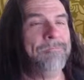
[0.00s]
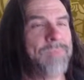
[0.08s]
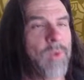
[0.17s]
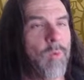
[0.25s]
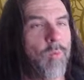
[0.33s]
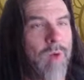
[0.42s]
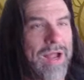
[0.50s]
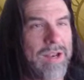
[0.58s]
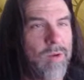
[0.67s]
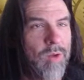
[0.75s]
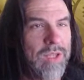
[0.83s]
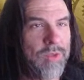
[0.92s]

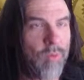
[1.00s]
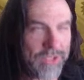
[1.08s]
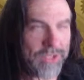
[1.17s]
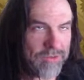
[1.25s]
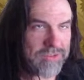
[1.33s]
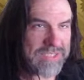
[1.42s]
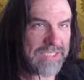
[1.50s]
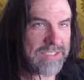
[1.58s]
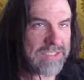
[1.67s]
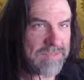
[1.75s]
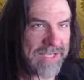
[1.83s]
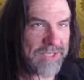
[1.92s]
what you are using
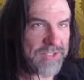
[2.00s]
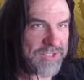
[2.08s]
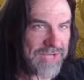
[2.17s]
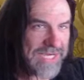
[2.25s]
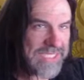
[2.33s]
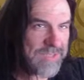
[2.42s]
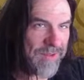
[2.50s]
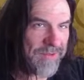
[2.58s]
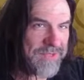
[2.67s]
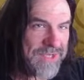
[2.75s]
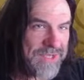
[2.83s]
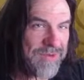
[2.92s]
to make your strikes
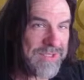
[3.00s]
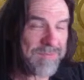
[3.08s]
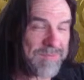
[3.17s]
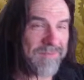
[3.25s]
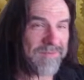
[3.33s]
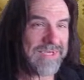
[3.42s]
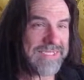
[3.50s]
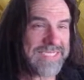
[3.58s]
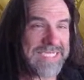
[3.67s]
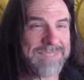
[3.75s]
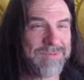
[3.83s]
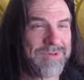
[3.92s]
with. So it's perfectly
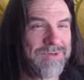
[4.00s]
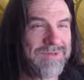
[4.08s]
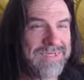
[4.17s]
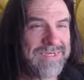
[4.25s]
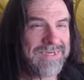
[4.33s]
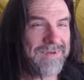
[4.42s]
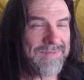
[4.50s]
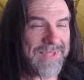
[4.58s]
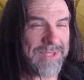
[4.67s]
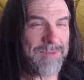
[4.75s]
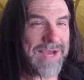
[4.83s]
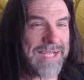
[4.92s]
sensible that
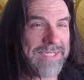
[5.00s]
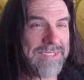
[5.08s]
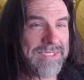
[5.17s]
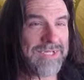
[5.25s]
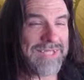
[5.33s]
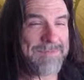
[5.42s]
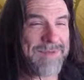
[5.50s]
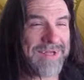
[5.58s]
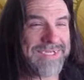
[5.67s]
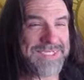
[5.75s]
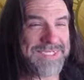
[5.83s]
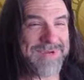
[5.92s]
you might clamp
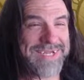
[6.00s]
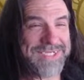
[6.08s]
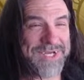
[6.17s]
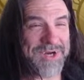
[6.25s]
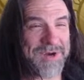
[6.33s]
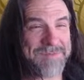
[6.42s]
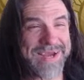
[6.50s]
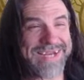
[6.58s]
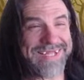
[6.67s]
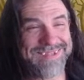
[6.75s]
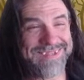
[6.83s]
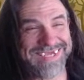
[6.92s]
onto somebody's ear and bite
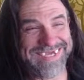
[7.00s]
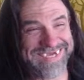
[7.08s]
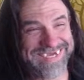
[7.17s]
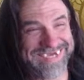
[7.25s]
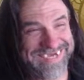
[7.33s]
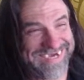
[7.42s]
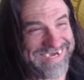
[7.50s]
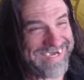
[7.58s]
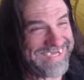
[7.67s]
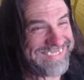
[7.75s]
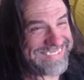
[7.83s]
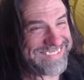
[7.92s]
it.
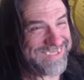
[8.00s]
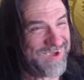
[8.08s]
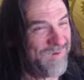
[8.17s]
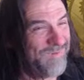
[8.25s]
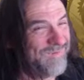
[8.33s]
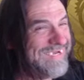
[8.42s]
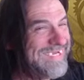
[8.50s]
So,